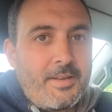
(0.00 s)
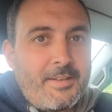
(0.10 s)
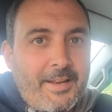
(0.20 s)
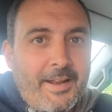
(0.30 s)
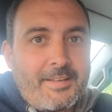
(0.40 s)

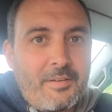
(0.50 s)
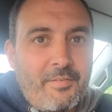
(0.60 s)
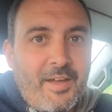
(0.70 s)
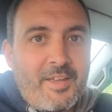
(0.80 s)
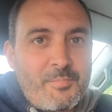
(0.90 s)

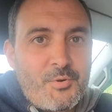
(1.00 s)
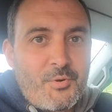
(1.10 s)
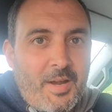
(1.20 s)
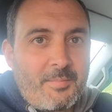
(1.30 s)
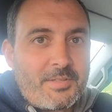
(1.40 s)
95
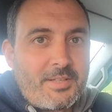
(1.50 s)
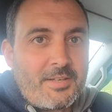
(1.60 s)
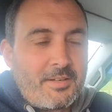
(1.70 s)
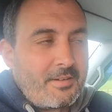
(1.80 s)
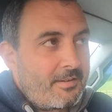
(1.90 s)
programs.
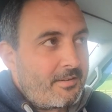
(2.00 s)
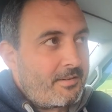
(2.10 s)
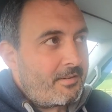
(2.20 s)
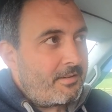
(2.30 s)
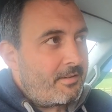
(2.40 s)
32
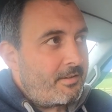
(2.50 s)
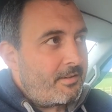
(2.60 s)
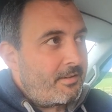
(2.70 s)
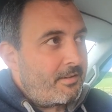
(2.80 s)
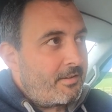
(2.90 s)
radio and
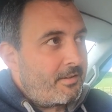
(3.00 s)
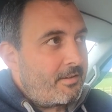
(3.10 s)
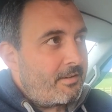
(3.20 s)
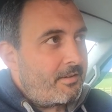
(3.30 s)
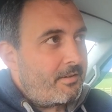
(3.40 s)
18
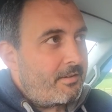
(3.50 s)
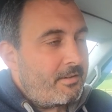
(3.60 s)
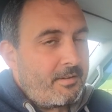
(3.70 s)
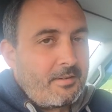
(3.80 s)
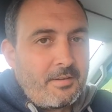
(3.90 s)
data. I
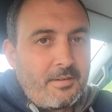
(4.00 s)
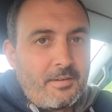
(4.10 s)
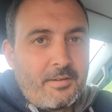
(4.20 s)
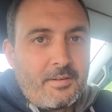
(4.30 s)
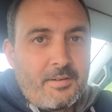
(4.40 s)
don't even know
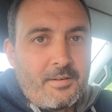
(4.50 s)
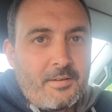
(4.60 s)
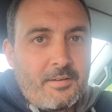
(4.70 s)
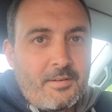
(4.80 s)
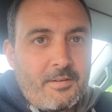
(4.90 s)
what data
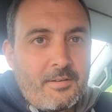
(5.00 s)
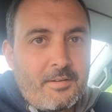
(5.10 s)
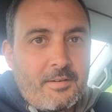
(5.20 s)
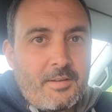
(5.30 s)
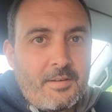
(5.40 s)
channels are.
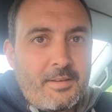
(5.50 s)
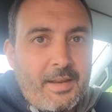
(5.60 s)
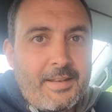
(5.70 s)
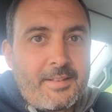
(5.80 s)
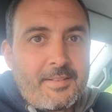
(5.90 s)

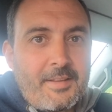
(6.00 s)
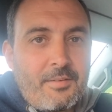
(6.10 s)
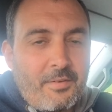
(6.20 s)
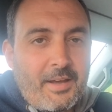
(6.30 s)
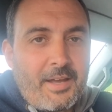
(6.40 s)

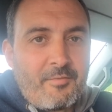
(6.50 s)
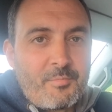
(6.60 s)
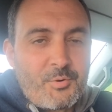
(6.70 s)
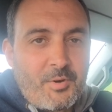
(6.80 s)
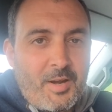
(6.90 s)
95
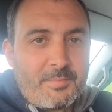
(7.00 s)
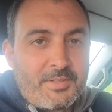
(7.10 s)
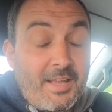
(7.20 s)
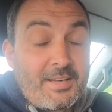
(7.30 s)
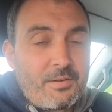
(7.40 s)
programs,
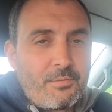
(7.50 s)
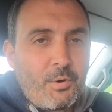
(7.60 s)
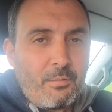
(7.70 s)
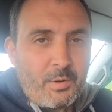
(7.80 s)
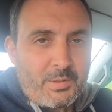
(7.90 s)

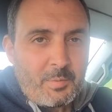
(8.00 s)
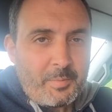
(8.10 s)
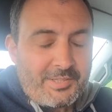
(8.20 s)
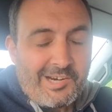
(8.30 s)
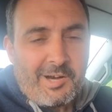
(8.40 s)
94 of which will
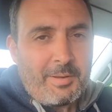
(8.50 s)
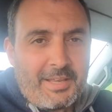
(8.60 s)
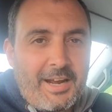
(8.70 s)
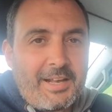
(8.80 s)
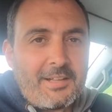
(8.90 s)
be Jeremy
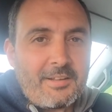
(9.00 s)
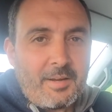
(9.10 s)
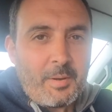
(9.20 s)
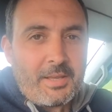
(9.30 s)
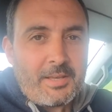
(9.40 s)
Kyle,
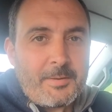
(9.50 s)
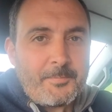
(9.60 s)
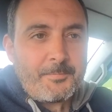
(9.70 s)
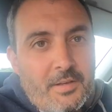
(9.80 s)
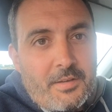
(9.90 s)
I bet you.
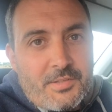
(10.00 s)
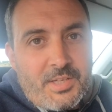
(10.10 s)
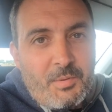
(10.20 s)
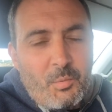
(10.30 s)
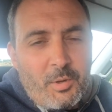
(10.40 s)

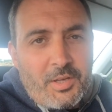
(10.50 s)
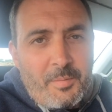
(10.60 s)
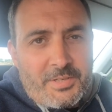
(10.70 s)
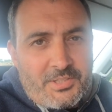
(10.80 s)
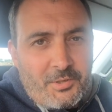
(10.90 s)
Shame the World
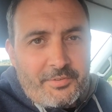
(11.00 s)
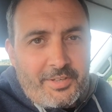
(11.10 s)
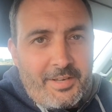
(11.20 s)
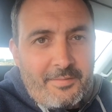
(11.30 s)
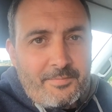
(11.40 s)
Cup isn't on
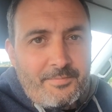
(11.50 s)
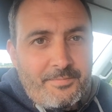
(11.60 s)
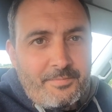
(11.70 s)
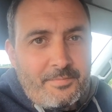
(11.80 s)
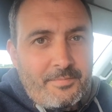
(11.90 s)
tonight.
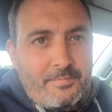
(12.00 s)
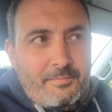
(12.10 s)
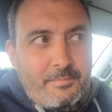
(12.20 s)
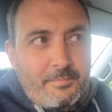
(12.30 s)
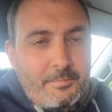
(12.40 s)

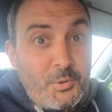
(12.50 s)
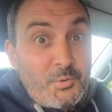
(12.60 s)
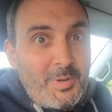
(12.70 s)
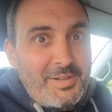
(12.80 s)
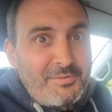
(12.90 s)

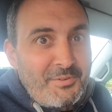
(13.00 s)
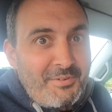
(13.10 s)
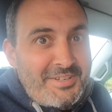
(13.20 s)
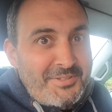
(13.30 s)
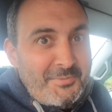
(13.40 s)
Bodes well for the
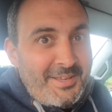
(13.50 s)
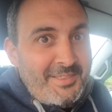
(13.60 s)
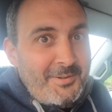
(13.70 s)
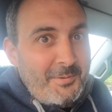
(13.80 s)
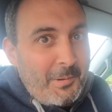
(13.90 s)
rest of the week though.